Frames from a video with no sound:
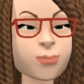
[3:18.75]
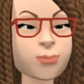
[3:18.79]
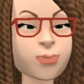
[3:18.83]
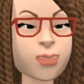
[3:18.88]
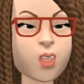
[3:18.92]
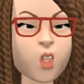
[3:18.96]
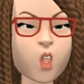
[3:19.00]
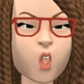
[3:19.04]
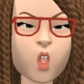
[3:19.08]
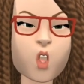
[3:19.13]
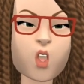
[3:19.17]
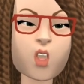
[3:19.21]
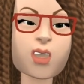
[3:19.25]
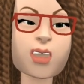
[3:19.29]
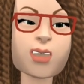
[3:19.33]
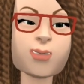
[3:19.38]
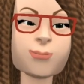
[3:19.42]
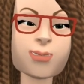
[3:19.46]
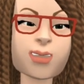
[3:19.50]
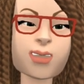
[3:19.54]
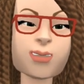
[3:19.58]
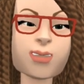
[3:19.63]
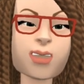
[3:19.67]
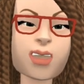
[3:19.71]

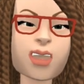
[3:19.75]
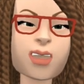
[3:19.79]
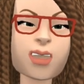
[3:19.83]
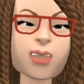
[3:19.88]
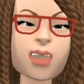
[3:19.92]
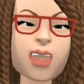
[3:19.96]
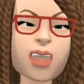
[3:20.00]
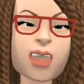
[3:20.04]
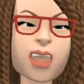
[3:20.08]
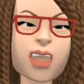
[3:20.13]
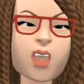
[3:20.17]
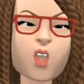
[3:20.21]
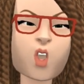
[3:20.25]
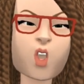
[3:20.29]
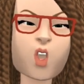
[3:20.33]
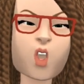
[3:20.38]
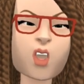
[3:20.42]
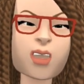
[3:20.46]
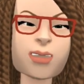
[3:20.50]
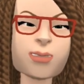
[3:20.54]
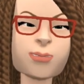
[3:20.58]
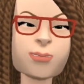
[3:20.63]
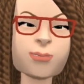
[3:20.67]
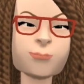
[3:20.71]
Long-term assets
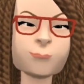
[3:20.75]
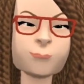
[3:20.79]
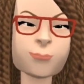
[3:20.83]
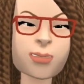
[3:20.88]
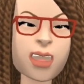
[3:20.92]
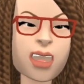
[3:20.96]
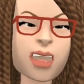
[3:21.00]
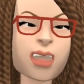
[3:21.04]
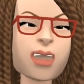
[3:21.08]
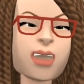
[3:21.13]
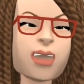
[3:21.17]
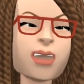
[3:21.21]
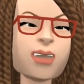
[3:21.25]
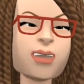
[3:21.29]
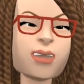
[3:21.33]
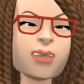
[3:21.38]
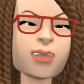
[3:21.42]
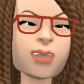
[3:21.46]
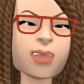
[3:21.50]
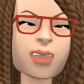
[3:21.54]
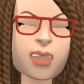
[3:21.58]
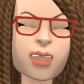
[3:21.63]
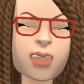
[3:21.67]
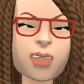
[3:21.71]
include buildings
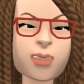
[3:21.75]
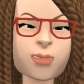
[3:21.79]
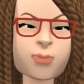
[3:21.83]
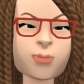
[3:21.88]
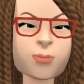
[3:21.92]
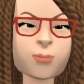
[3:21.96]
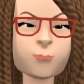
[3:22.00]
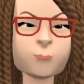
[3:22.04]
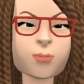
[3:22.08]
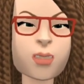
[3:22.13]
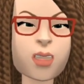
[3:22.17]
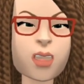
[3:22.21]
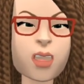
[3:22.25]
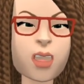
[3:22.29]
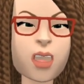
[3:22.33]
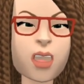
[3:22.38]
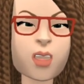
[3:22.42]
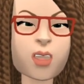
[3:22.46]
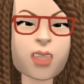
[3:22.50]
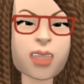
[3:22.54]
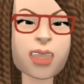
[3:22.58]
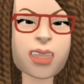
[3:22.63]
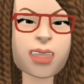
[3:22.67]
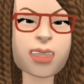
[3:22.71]
and land,
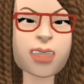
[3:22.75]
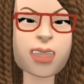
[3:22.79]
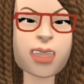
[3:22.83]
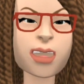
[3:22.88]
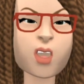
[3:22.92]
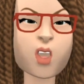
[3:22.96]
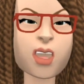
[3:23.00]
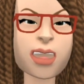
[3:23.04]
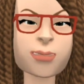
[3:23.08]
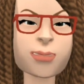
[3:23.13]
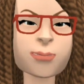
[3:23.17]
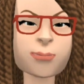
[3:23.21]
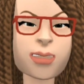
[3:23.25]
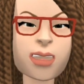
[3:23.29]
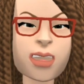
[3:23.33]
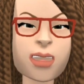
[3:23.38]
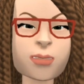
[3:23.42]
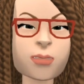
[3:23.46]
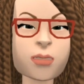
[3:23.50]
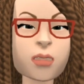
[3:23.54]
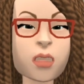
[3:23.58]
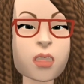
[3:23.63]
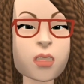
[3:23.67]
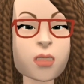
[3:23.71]
machinery and equipment,
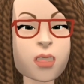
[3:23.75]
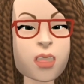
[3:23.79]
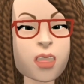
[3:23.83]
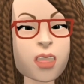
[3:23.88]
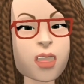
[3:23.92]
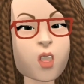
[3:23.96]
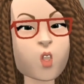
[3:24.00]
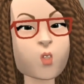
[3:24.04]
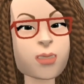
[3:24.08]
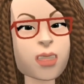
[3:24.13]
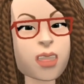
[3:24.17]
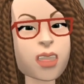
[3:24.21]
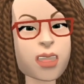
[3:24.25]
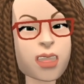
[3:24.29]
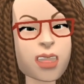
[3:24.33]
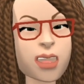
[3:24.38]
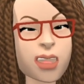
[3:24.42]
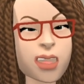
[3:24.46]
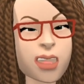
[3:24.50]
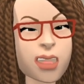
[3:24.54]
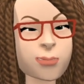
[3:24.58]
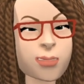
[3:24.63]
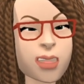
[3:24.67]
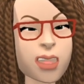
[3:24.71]
less
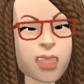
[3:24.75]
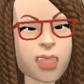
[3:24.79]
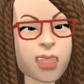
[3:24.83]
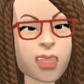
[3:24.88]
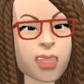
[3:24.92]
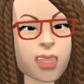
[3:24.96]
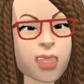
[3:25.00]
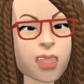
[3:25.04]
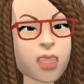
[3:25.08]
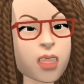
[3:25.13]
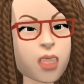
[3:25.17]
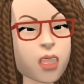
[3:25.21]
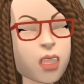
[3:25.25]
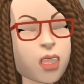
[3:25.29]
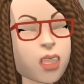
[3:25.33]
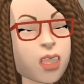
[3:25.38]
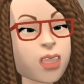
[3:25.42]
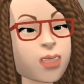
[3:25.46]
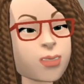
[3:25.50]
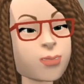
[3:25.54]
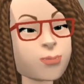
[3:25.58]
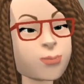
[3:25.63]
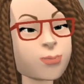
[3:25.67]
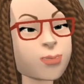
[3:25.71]
accumulated
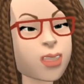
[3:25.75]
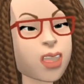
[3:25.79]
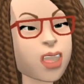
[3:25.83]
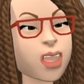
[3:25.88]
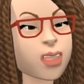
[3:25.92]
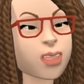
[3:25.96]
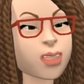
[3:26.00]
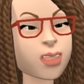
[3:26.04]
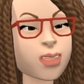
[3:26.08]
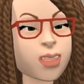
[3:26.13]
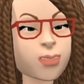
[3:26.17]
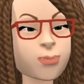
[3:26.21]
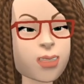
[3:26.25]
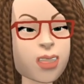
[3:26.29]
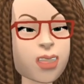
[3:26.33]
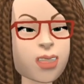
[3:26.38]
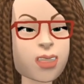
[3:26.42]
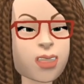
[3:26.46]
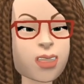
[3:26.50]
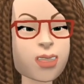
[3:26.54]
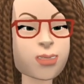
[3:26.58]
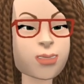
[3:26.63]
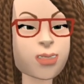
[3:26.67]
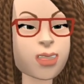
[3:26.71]
depreciation, intangible
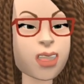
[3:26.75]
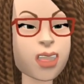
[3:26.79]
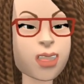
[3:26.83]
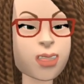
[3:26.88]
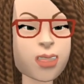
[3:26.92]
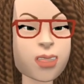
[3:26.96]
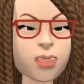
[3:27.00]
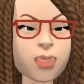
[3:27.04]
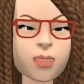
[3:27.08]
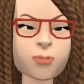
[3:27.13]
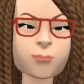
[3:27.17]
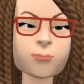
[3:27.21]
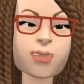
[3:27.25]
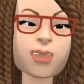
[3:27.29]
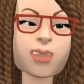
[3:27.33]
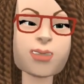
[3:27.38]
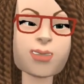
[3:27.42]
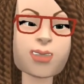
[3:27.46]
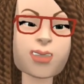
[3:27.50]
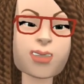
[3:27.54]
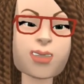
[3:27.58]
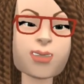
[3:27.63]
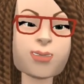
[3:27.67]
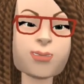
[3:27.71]
assets like
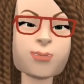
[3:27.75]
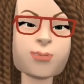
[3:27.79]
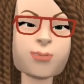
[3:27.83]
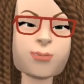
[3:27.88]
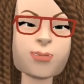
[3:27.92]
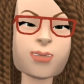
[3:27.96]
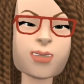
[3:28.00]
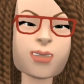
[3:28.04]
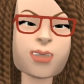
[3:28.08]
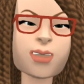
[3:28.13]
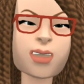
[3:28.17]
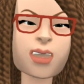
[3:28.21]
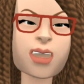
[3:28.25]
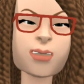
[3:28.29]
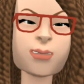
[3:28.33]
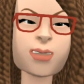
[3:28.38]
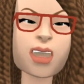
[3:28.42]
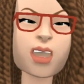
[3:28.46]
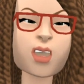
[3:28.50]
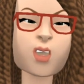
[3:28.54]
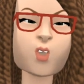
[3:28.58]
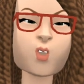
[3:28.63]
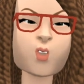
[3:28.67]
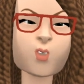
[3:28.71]
patents,
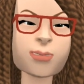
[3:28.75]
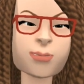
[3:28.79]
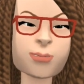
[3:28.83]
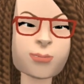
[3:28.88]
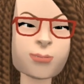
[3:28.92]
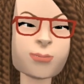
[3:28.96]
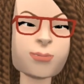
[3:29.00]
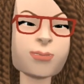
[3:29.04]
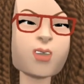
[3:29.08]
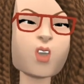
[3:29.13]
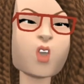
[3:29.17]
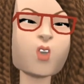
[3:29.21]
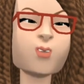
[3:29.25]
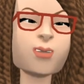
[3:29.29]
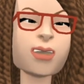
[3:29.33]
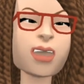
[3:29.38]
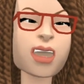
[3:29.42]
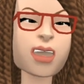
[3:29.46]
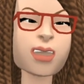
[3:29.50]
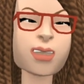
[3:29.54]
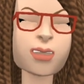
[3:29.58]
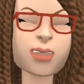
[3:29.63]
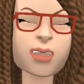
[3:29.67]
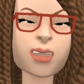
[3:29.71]
trademarks,
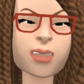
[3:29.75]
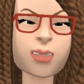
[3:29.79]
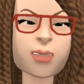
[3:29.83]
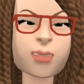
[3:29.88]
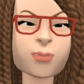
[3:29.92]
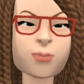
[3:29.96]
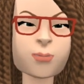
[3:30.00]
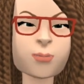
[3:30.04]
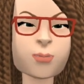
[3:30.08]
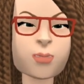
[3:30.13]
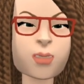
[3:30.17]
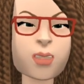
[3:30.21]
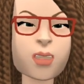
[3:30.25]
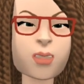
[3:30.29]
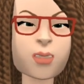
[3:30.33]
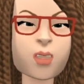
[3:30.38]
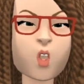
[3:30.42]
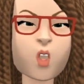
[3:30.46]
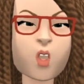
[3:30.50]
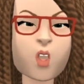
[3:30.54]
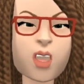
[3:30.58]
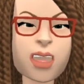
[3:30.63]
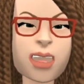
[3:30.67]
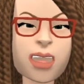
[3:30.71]
copyrights, and
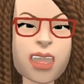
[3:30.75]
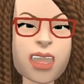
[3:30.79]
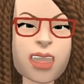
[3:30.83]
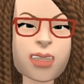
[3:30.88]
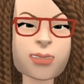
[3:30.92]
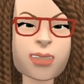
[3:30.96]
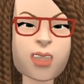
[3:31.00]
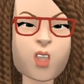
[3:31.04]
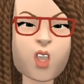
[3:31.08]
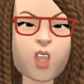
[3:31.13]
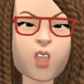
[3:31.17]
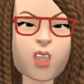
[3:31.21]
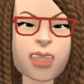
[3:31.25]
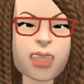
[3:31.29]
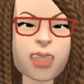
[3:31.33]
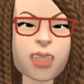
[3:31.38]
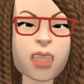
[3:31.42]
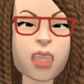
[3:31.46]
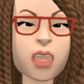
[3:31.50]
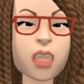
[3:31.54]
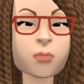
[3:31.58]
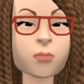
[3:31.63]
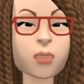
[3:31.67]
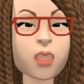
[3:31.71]
goodwill. You would
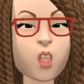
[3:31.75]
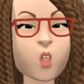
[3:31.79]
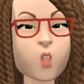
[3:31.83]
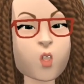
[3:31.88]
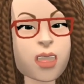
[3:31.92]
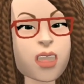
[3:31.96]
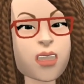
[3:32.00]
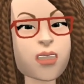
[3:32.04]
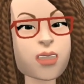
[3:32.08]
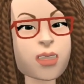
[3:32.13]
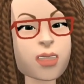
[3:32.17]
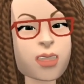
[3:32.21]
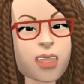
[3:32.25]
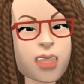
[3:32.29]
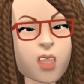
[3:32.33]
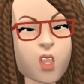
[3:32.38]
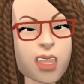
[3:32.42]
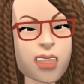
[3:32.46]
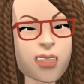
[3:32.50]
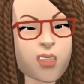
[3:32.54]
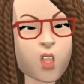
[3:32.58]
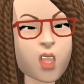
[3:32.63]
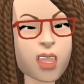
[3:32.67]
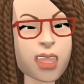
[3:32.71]
list the market
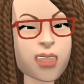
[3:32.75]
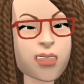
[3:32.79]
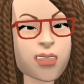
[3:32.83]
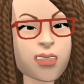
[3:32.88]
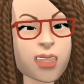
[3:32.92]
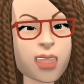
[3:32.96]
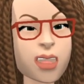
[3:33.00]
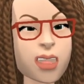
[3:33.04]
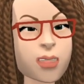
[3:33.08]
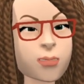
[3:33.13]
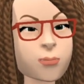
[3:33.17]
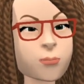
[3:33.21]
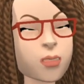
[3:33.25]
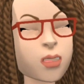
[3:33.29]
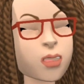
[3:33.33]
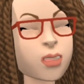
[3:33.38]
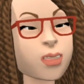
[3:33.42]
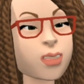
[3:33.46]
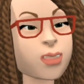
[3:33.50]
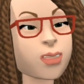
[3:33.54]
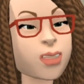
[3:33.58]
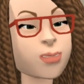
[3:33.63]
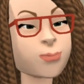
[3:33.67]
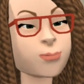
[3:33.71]
value of what fair
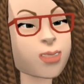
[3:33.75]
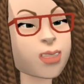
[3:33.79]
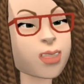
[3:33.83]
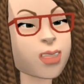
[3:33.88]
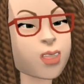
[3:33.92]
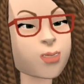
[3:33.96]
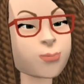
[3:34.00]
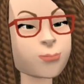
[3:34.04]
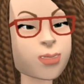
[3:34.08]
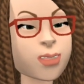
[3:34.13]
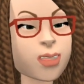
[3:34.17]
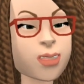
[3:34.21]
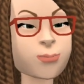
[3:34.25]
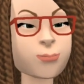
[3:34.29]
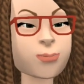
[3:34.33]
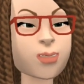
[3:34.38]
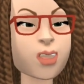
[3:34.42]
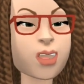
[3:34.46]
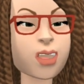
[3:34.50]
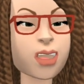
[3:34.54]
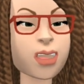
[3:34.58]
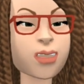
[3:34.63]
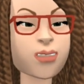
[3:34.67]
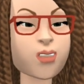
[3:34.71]
price a buyer might
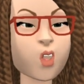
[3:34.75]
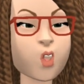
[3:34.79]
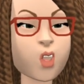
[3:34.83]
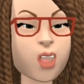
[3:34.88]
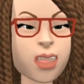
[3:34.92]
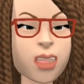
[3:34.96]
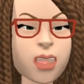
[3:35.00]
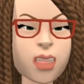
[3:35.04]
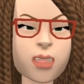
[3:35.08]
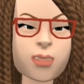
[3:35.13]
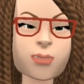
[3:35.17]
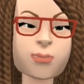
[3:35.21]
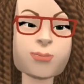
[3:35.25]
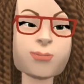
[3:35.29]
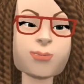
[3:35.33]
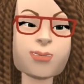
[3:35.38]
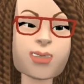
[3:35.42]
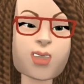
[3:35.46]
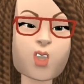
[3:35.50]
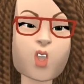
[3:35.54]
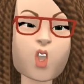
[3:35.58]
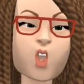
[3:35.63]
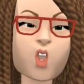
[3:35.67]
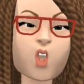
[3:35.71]
purchase for these
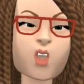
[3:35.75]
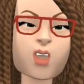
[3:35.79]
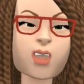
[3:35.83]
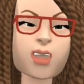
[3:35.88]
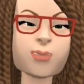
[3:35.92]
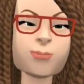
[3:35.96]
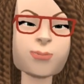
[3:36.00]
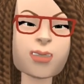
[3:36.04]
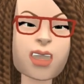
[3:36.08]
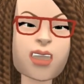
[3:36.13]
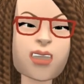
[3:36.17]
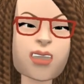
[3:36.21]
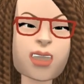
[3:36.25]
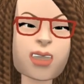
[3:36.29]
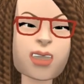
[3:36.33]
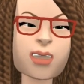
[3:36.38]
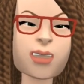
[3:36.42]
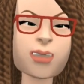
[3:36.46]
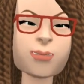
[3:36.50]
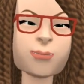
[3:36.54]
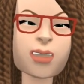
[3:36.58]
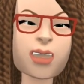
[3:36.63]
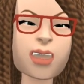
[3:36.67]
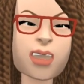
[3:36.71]
long-term
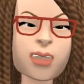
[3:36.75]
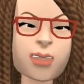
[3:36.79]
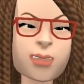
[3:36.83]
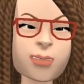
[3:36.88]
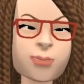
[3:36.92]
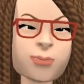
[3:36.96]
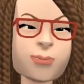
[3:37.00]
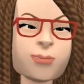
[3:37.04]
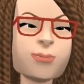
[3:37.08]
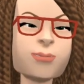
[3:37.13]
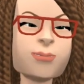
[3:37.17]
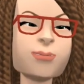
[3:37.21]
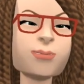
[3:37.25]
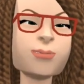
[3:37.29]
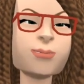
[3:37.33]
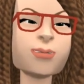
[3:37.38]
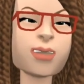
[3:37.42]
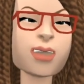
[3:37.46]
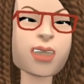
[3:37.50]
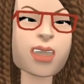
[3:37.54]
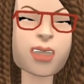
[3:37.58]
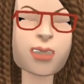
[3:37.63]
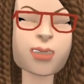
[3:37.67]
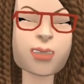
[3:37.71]
investments.
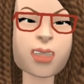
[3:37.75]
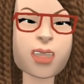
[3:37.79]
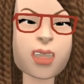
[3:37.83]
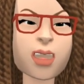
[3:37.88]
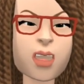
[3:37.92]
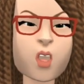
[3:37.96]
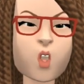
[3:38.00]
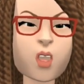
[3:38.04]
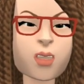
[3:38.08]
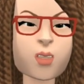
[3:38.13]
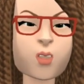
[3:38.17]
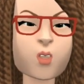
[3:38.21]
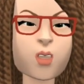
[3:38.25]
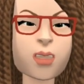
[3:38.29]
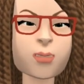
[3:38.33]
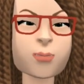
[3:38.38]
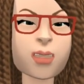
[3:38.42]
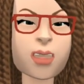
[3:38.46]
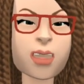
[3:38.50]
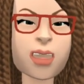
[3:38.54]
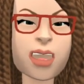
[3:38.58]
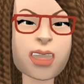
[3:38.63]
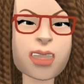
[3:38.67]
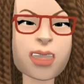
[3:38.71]
Let's say you own a
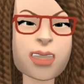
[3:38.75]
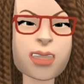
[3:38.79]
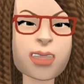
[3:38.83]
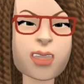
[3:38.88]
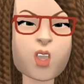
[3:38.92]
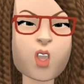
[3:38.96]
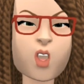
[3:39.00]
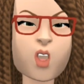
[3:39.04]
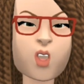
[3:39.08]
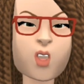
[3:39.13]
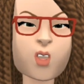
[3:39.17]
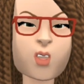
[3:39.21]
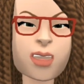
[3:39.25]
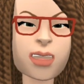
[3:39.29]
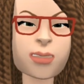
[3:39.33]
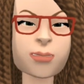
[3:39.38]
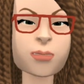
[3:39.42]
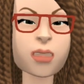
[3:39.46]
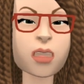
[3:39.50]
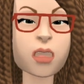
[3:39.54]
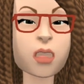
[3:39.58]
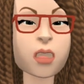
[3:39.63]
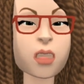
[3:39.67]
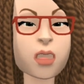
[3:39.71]
business called
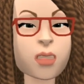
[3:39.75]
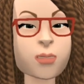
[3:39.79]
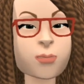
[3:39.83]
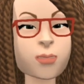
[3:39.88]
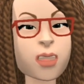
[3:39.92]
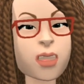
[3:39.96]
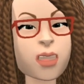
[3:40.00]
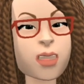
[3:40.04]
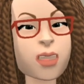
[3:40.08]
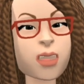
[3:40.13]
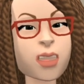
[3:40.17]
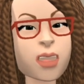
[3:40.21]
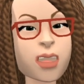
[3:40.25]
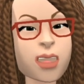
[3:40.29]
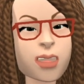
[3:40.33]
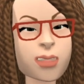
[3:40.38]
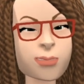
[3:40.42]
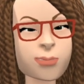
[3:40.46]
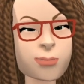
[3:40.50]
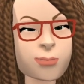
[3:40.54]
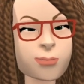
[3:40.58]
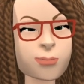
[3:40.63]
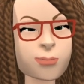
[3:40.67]
Company ABC.